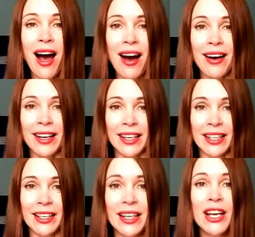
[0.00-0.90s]

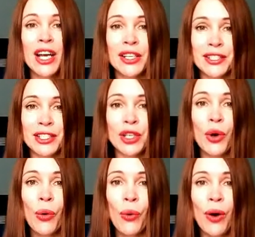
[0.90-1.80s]
I,
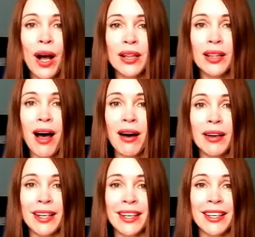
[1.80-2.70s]

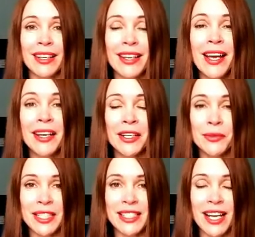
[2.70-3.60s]
skolai. Can
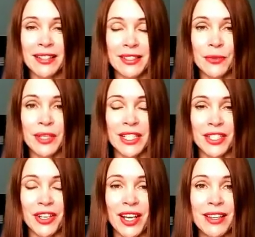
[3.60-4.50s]
we say this word
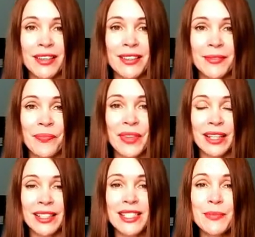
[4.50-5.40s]
together?
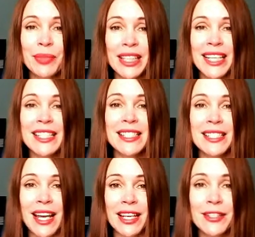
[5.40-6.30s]
Let's please
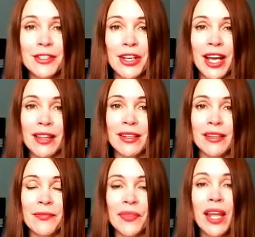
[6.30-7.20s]
say it
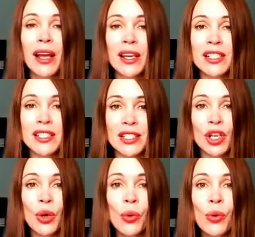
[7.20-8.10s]
together.
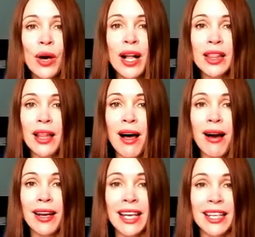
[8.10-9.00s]

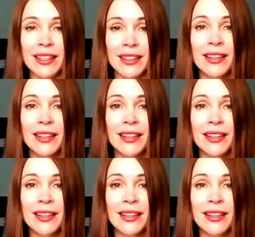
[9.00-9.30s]
Skolai.